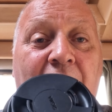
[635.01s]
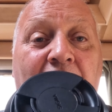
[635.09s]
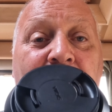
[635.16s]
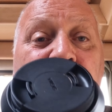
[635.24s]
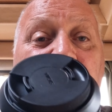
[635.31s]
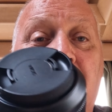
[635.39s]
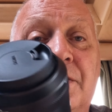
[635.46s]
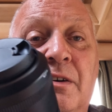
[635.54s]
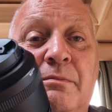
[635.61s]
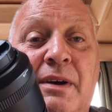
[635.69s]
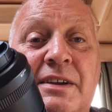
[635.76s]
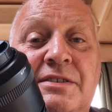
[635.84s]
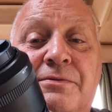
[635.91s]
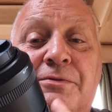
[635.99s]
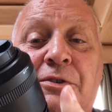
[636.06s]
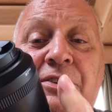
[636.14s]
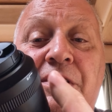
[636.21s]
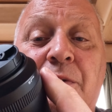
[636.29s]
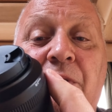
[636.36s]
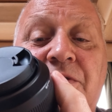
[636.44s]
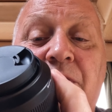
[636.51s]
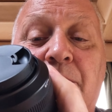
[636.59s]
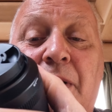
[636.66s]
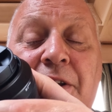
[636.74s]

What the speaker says: If that's on back to front and you want to